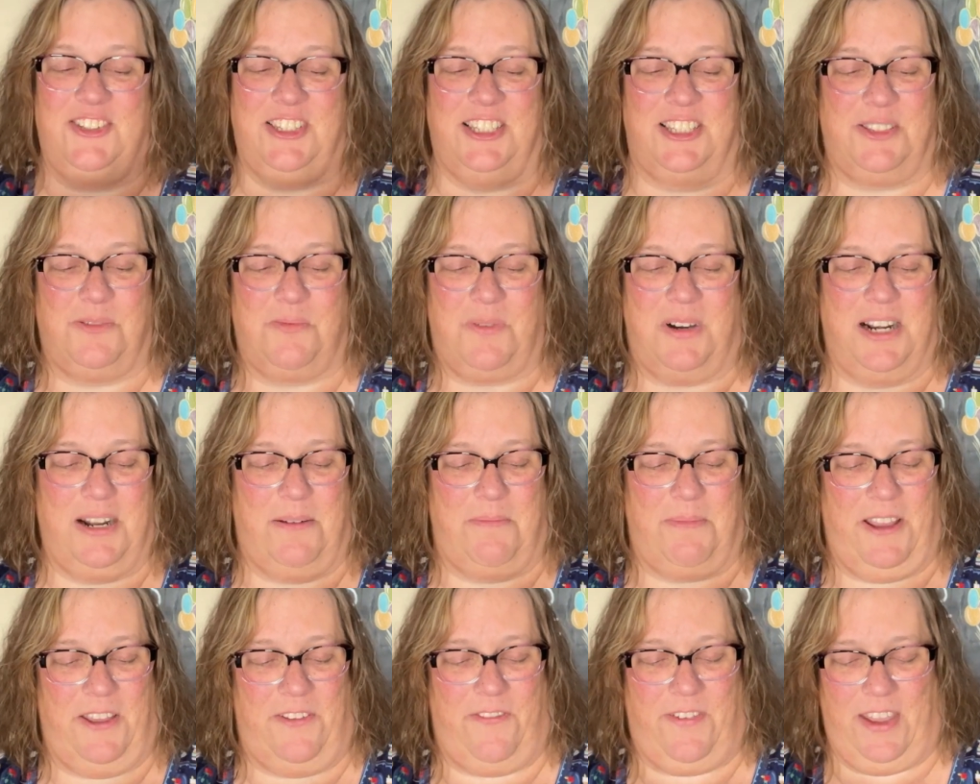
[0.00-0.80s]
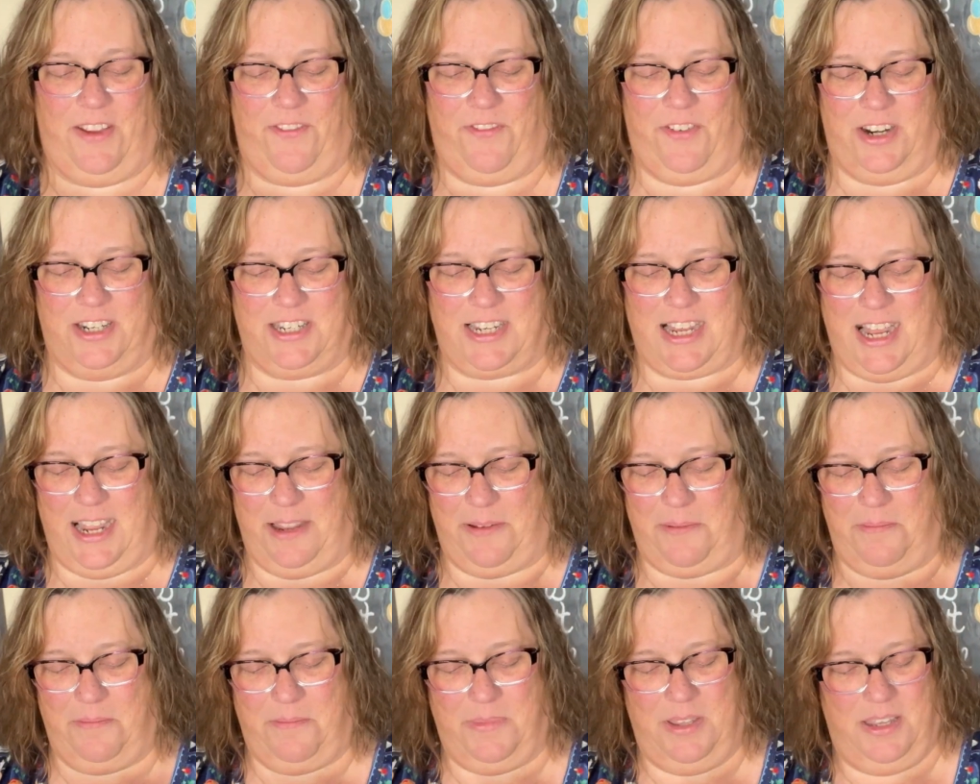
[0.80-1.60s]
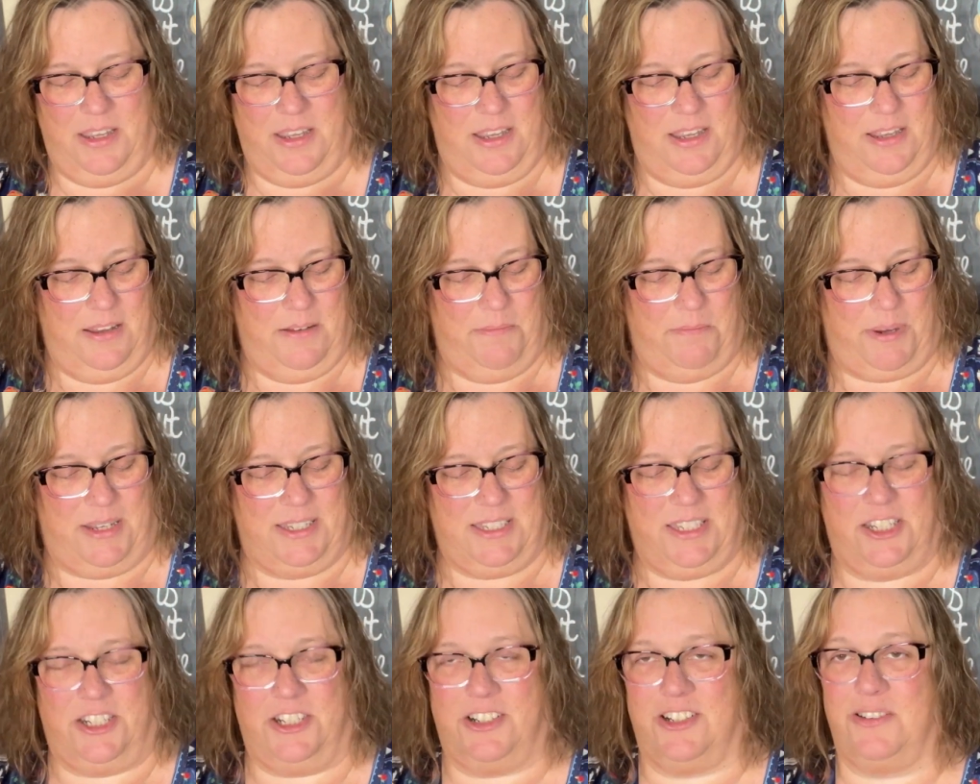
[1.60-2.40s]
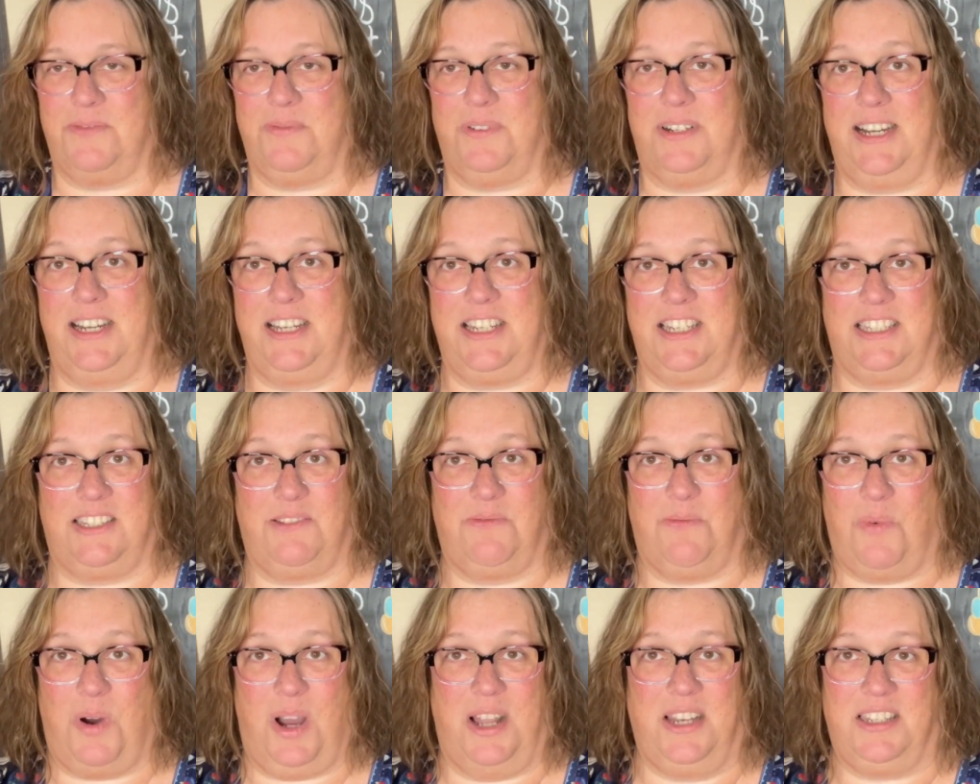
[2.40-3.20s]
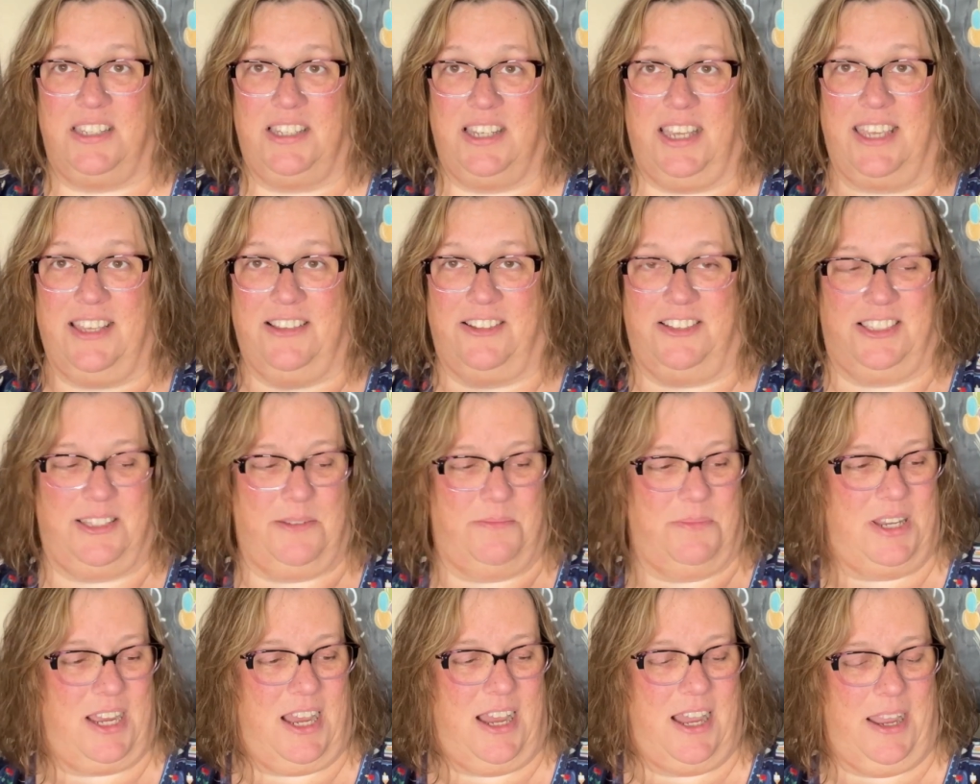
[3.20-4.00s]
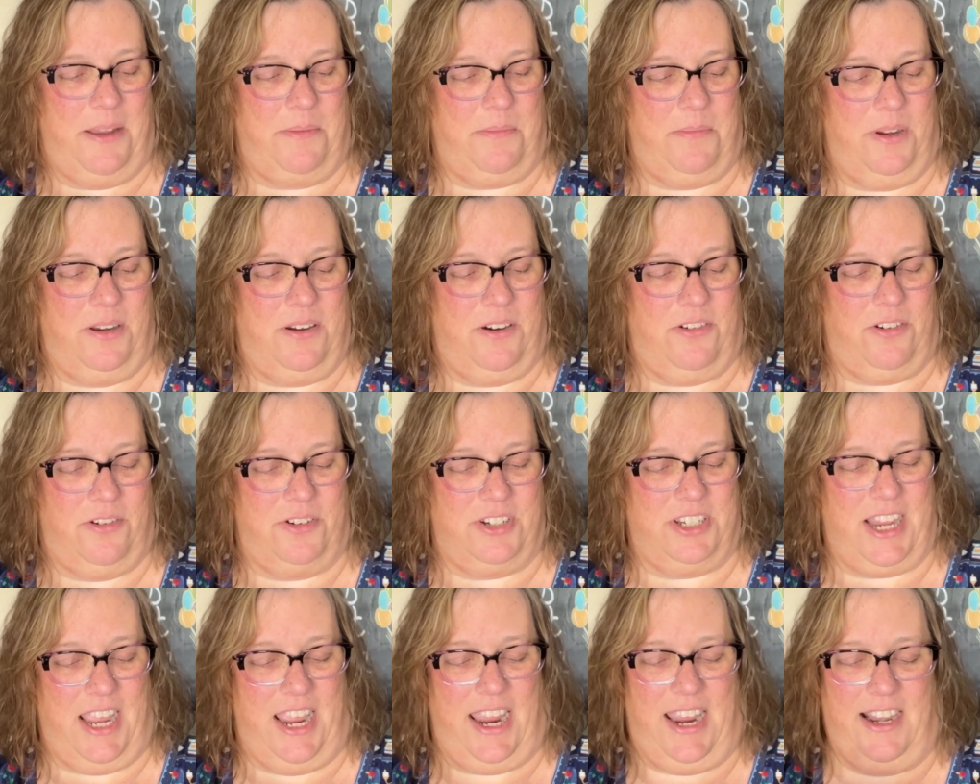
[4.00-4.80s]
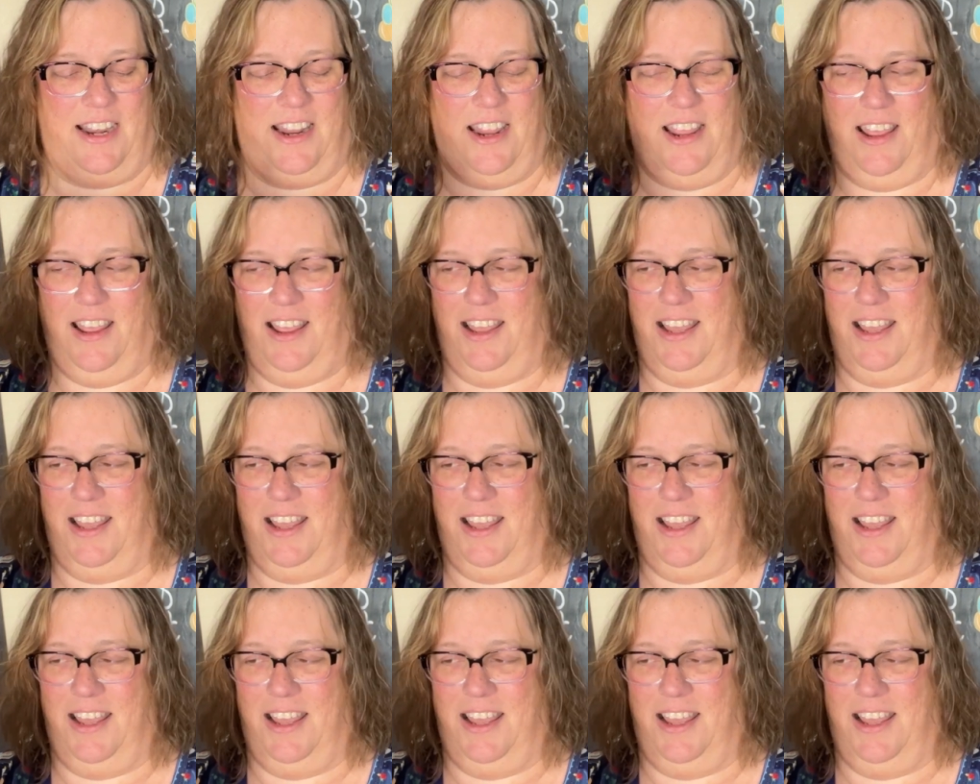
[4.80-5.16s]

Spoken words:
It's one of my favorite time busters when I just want to kill some time crocheting.